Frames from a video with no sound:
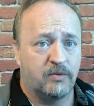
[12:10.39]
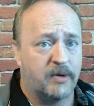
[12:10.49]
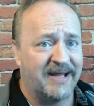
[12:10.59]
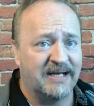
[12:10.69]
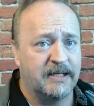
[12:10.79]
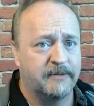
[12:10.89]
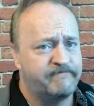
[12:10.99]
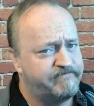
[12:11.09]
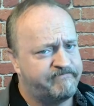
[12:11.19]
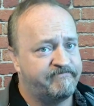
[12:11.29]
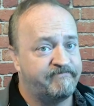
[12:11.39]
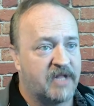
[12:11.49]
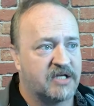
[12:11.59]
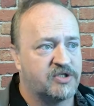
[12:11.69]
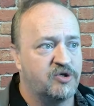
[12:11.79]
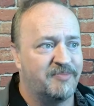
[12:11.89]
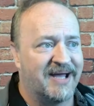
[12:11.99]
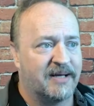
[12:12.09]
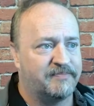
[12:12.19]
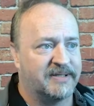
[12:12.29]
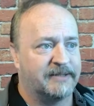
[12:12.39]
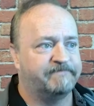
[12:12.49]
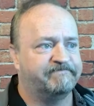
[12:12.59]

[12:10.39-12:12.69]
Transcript: Romania, mm, not too bad, but